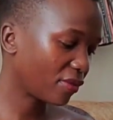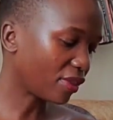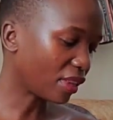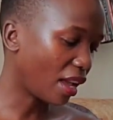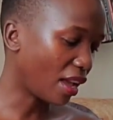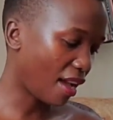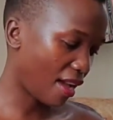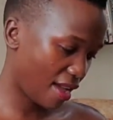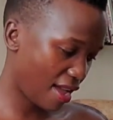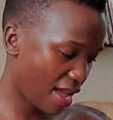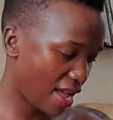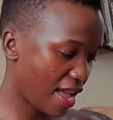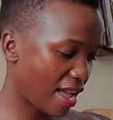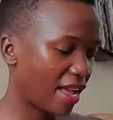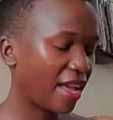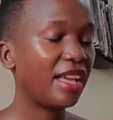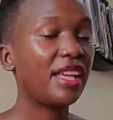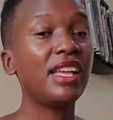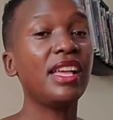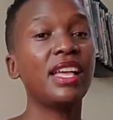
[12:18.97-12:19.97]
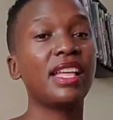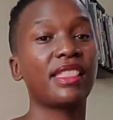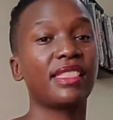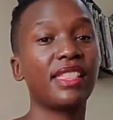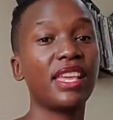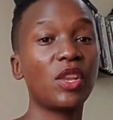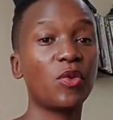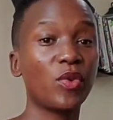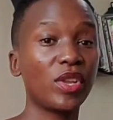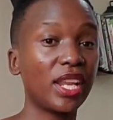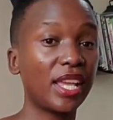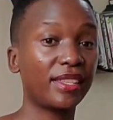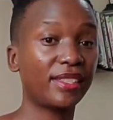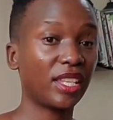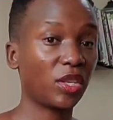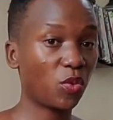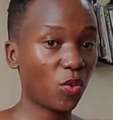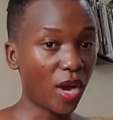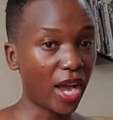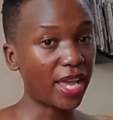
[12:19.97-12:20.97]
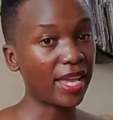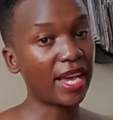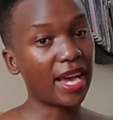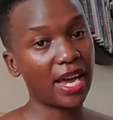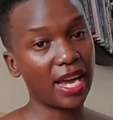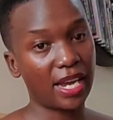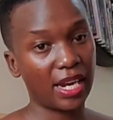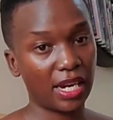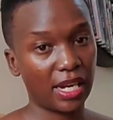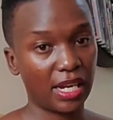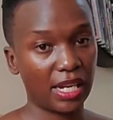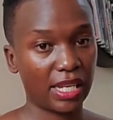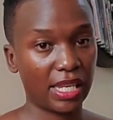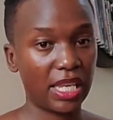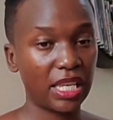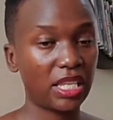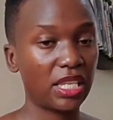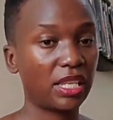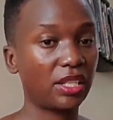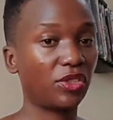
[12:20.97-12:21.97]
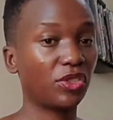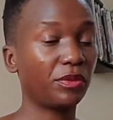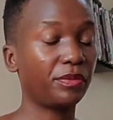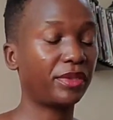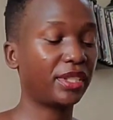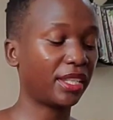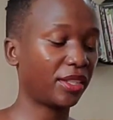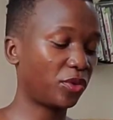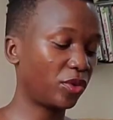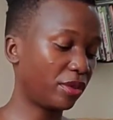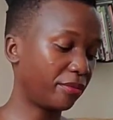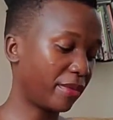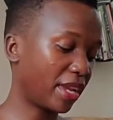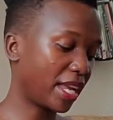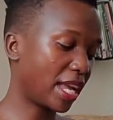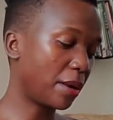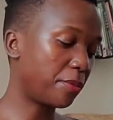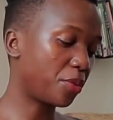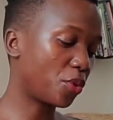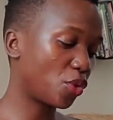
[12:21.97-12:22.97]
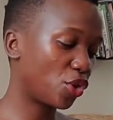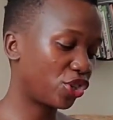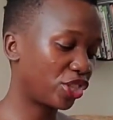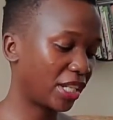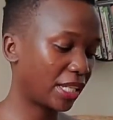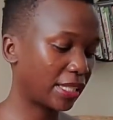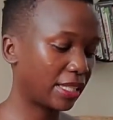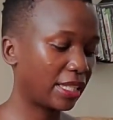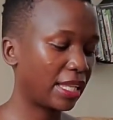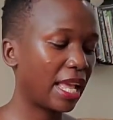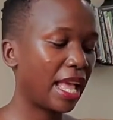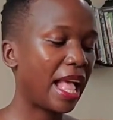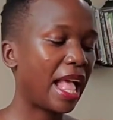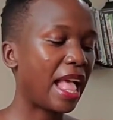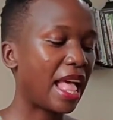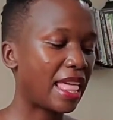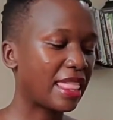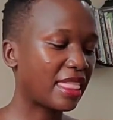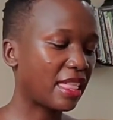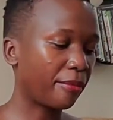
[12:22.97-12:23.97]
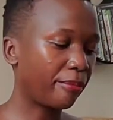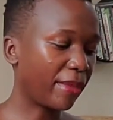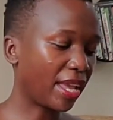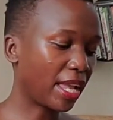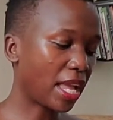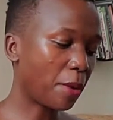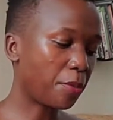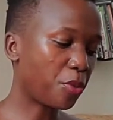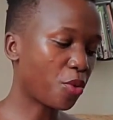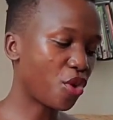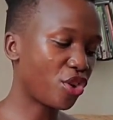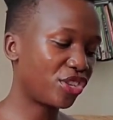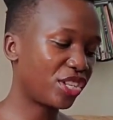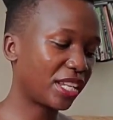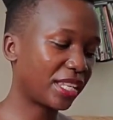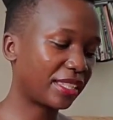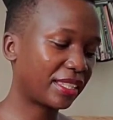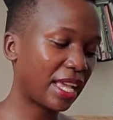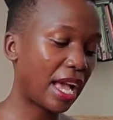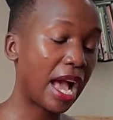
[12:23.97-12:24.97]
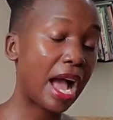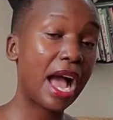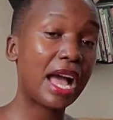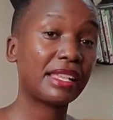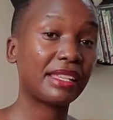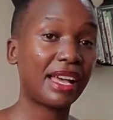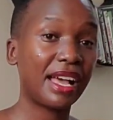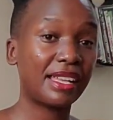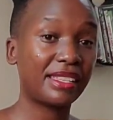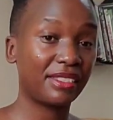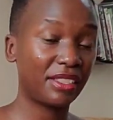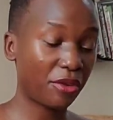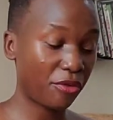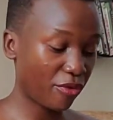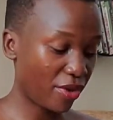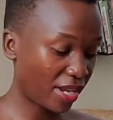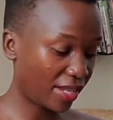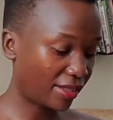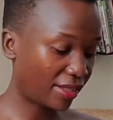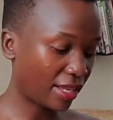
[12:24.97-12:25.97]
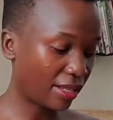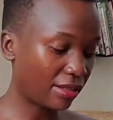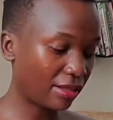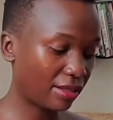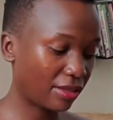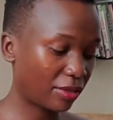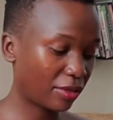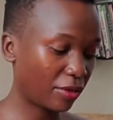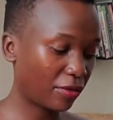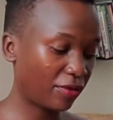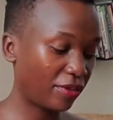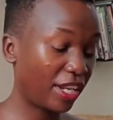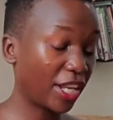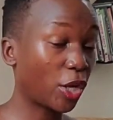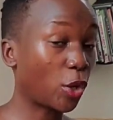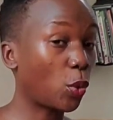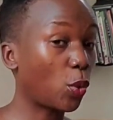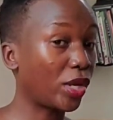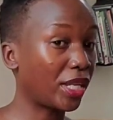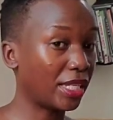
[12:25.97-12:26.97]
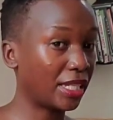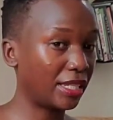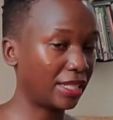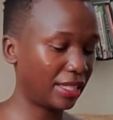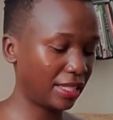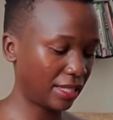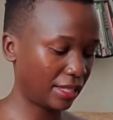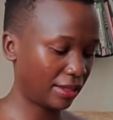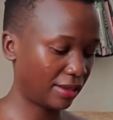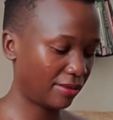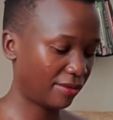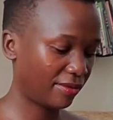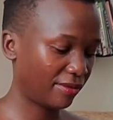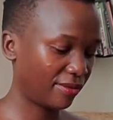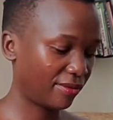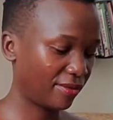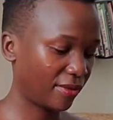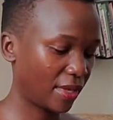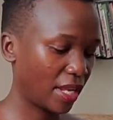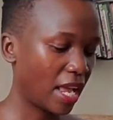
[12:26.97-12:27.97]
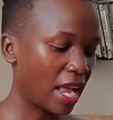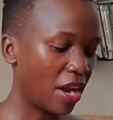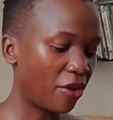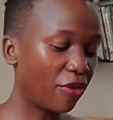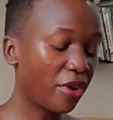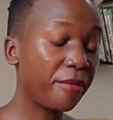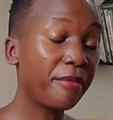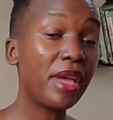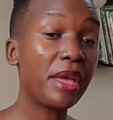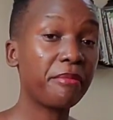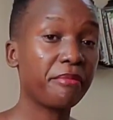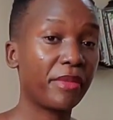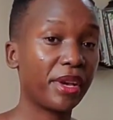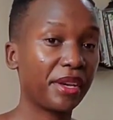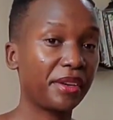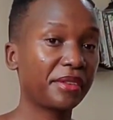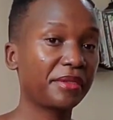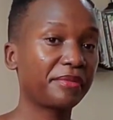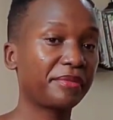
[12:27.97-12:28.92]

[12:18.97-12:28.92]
Then when I said, why are Kenyans obsessed with mega projects? The mega projects are as a result of liquidity. Remember,